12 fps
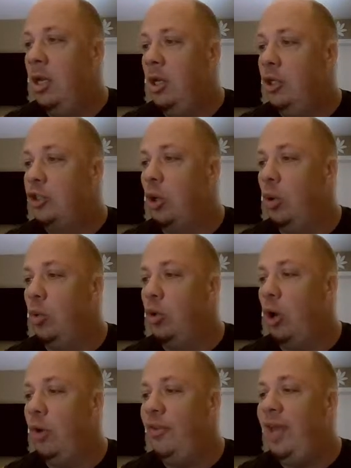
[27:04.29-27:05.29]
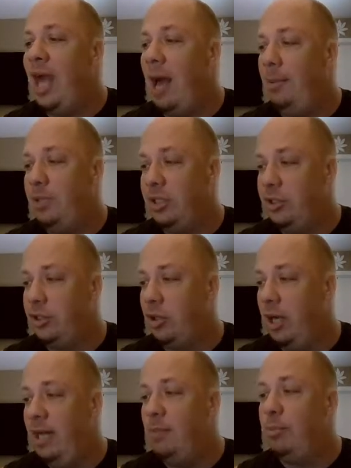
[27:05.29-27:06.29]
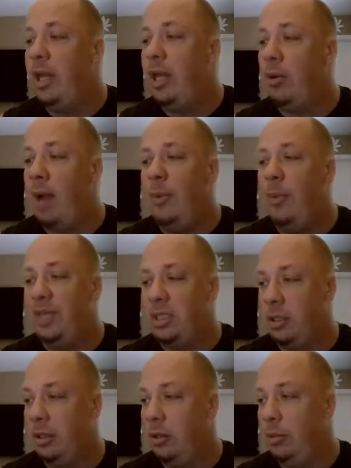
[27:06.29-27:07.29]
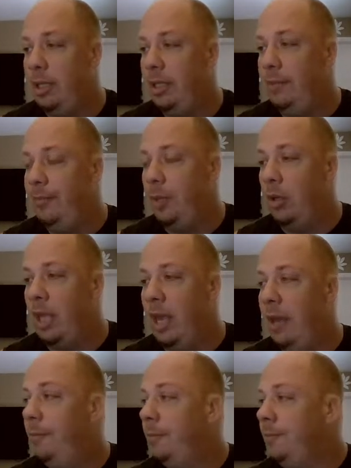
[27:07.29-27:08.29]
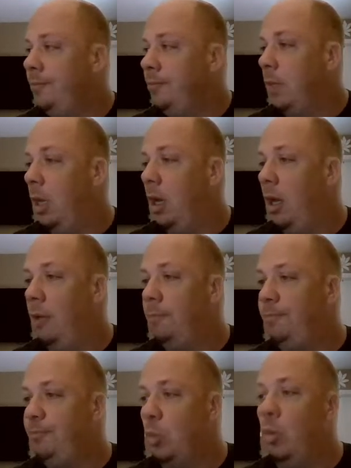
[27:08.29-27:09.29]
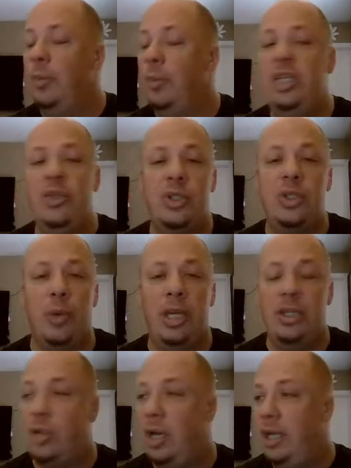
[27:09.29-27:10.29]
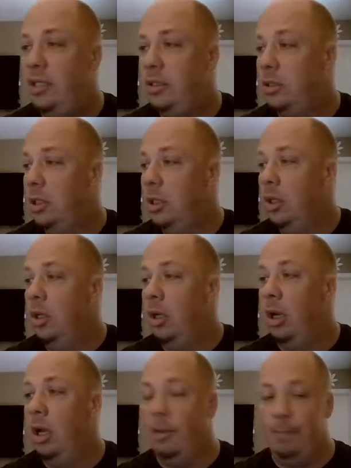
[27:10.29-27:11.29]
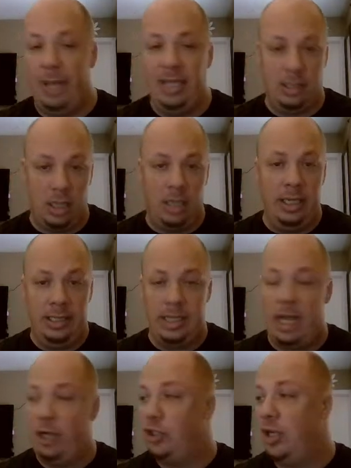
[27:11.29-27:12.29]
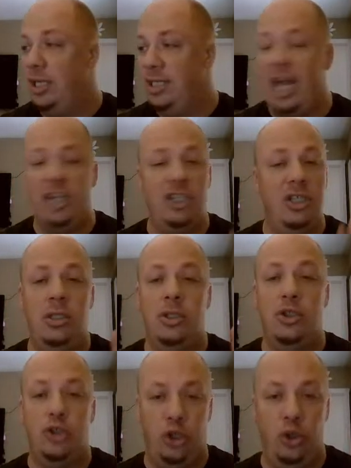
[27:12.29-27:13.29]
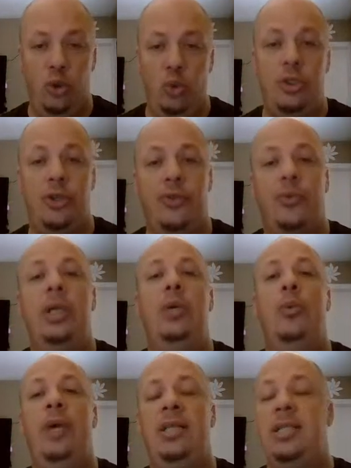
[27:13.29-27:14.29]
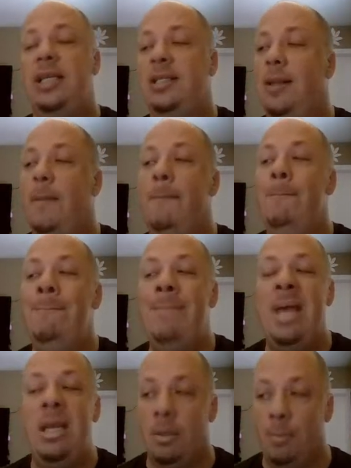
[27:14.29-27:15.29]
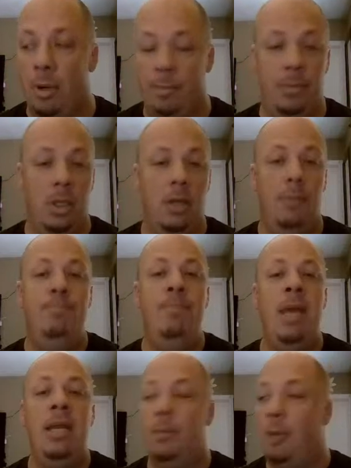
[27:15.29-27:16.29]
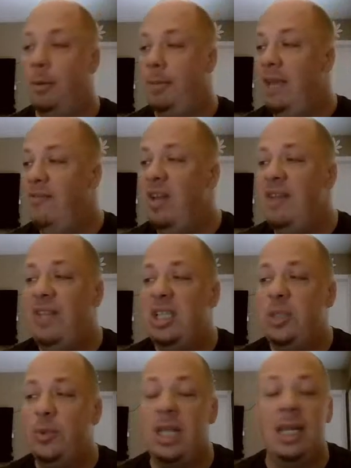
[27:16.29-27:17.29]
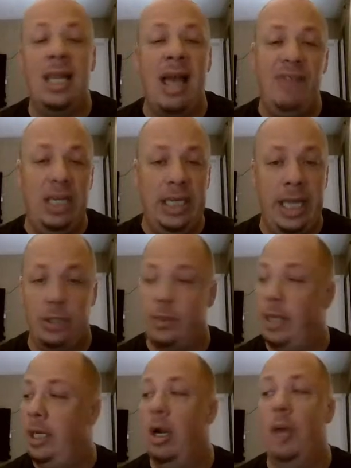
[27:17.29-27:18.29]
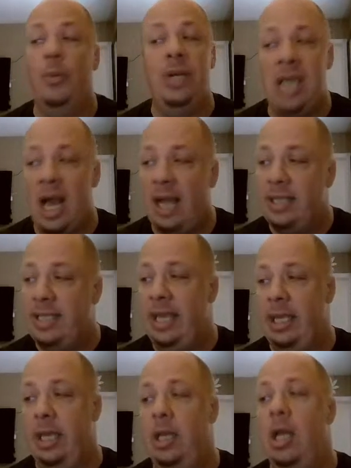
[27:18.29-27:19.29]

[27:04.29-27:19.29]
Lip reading: So go to the options trade and play around with this a little bit. Okay. When we do swing trades, based on insider transactions, 2 to 3 weeks is the minimum. Minimum. Even if this was 11 days right here, I would not take it.